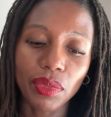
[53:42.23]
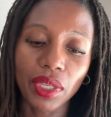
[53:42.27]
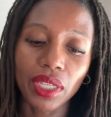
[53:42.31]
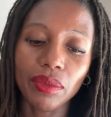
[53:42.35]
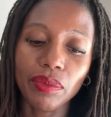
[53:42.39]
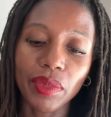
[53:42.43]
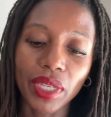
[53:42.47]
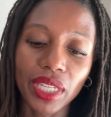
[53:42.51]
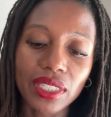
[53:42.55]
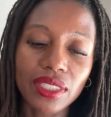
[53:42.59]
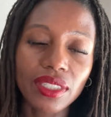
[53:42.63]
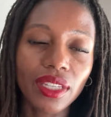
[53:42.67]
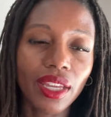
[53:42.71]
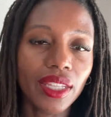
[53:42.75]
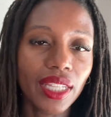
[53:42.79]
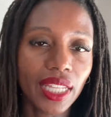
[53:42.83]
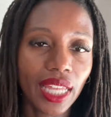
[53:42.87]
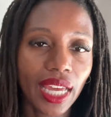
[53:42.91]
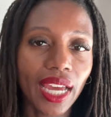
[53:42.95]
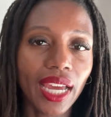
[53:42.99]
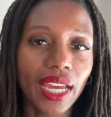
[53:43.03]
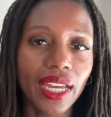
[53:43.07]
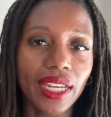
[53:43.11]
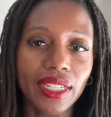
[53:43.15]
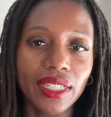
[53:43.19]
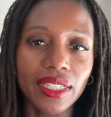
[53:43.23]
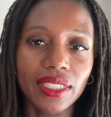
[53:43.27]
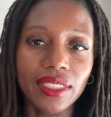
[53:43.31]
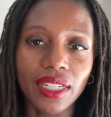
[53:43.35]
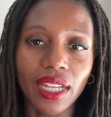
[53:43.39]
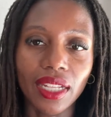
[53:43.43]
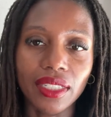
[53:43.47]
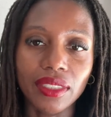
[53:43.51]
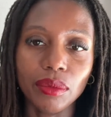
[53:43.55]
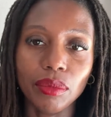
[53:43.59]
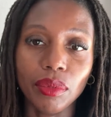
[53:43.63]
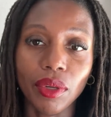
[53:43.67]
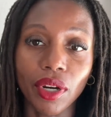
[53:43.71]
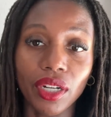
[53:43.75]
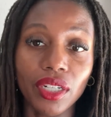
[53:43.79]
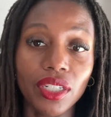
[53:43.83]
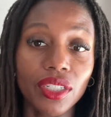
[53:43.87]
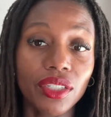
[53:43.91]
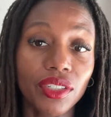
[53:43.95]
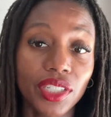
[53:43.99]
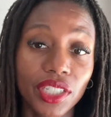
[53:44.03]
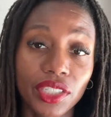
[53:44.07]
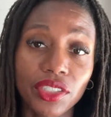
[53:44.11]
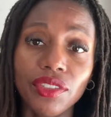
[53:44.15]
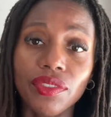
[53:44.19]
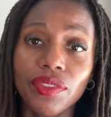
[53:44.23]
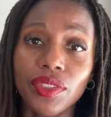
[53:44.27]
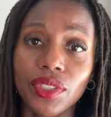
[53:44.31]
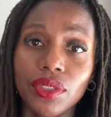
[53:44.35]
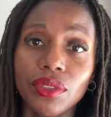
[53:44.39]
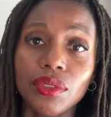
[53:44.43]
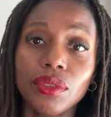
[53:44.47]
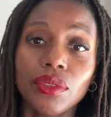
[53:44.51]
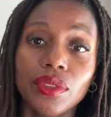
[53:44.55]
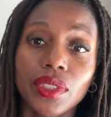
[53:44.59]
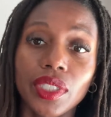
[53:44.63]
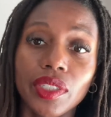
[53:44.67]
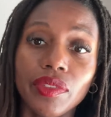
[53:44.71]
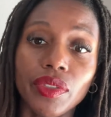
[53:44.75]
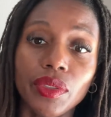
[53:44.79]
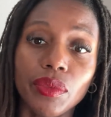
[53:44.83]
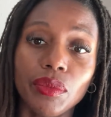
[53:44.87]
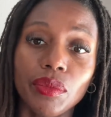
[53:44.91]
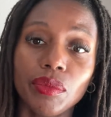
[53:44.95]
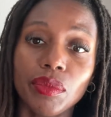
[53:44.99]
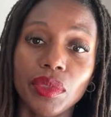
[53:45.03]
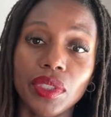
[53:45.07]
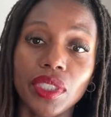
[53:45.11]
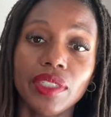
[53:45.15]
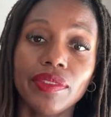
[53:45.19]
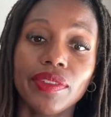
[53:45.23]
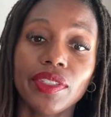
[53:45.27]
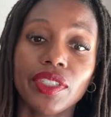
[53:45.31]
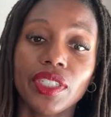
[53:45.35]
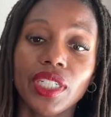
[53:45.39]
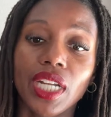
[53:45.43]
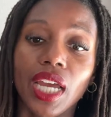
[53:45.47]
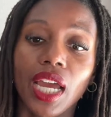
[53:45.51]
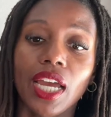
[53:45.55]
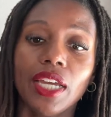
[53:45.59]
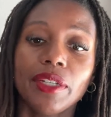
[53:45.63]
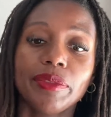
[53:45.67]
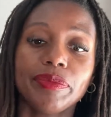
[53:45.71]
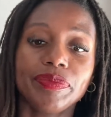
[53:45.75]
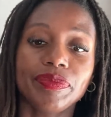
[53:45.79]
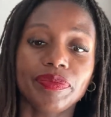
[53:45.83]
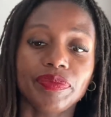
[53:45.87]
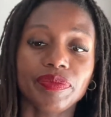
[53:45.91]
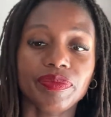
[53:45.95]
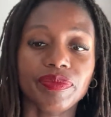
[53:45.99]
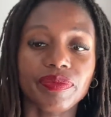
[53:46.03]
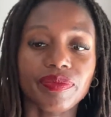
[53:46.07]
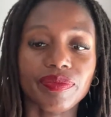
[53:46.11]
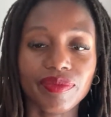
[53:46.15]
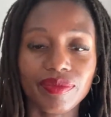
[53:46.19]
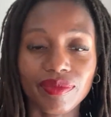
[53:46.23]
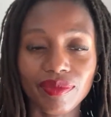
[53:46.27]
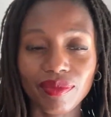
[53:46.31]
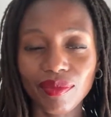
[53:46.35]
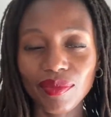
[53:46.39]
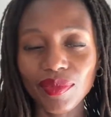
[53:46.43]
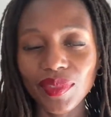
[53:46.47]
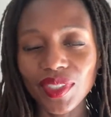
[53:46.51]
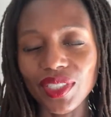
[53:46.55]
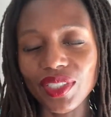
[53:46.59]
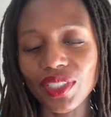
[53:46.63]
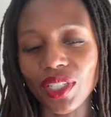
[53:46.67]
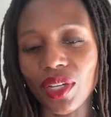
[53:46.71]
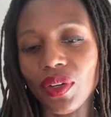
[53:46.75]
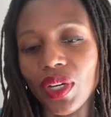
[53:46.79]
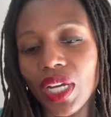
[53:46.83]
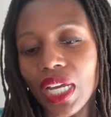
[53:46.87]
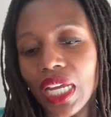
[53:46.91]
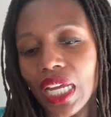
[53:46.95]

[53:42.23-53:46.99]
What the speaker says: based on that. And that's part of your interview, if you believe it or not. So